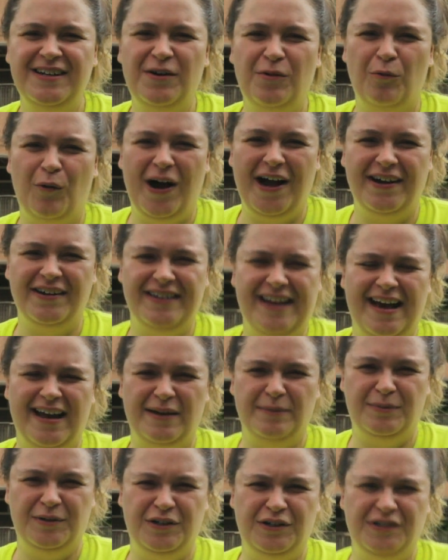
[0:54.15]
wild
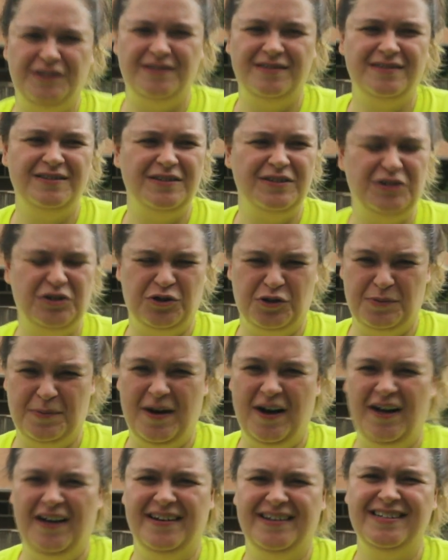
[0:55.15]
edible
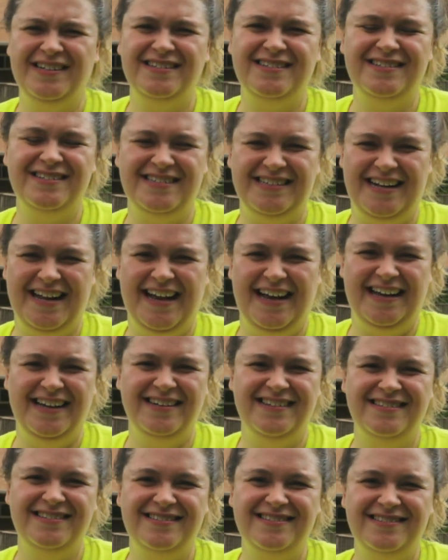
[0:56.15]
gourmand today.
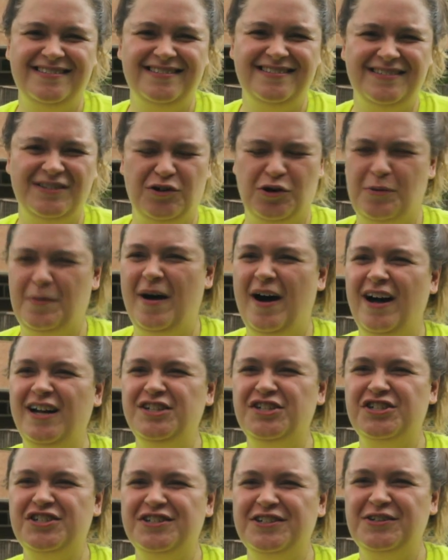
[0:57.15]
All right, gourmand, let's
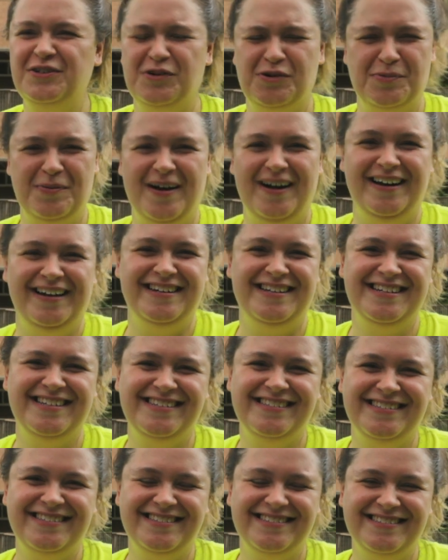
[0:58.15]
head off. Gourmand.
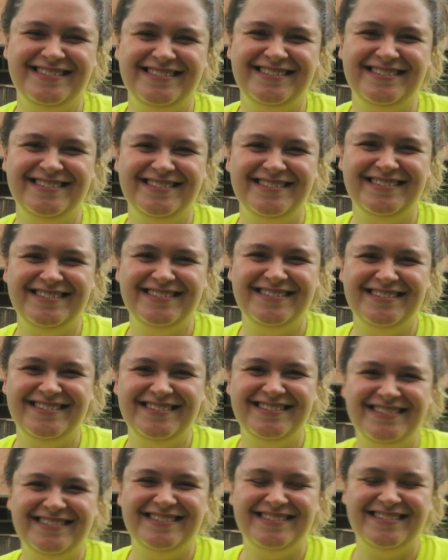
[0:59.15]
Let's head up
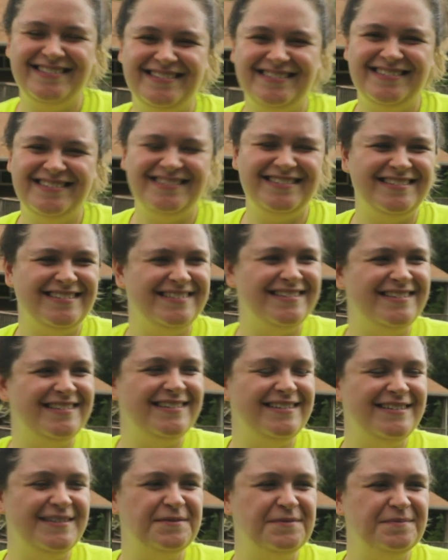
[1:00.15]
on out on
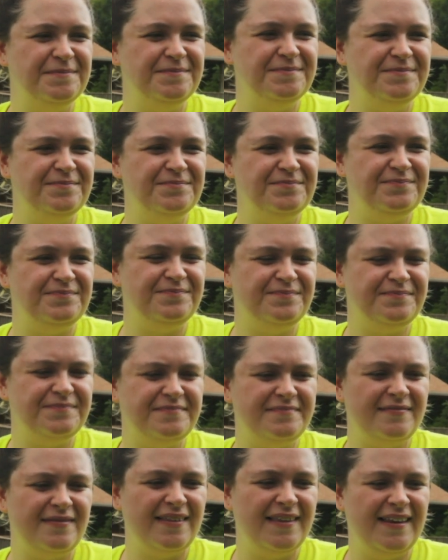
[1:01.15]
the uh, college
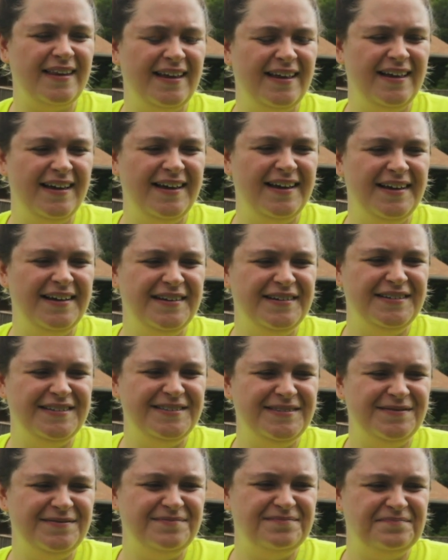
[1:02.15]
settlement
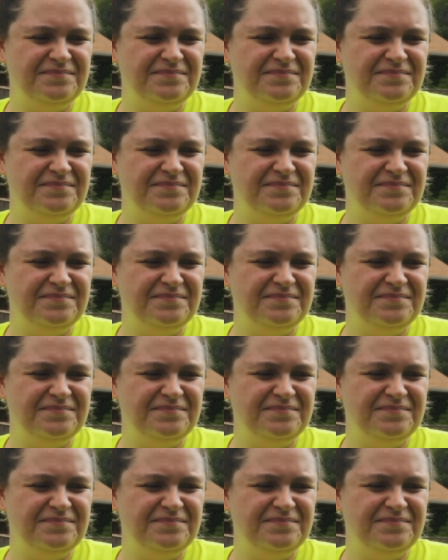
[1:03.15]
Wild